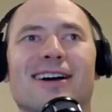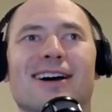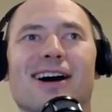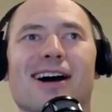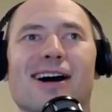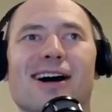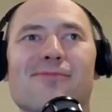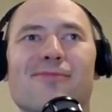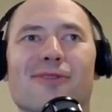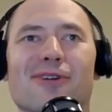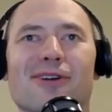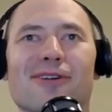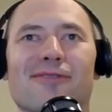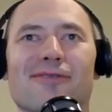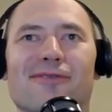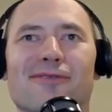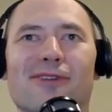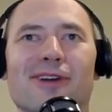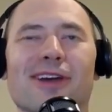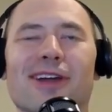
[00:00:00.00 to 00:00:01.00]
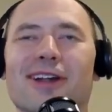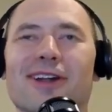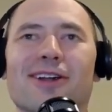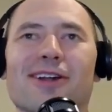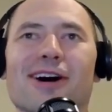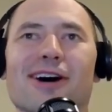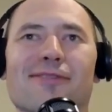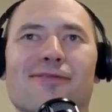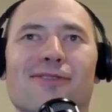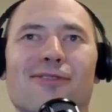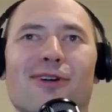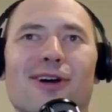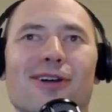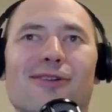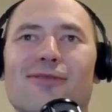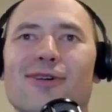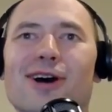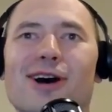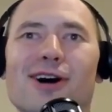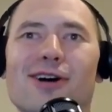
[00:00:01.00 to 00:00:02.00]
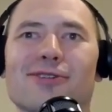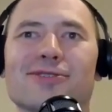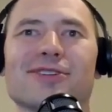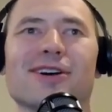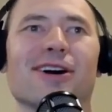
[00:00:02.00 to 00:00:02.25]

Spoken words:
We hit it off quite well,